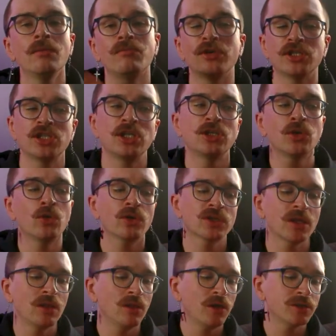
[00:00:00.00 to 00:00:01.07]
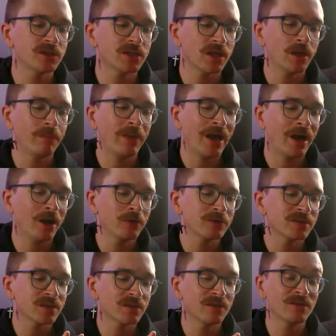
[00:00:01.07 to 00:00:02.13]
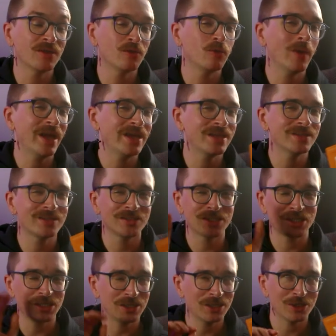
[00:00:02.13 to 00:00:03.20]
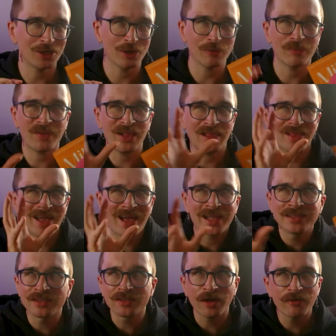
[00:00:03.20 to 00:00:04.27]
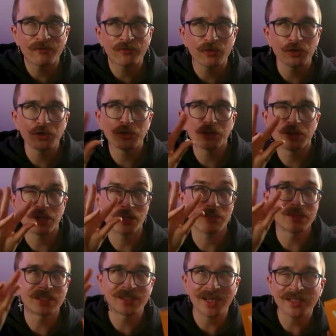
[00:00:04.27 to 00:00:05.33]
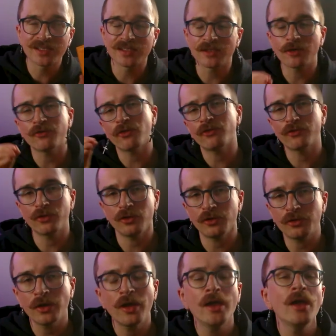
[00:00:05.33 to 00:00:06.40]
But she talks a lot about the ways she, you know, plans her food and obsesses over food.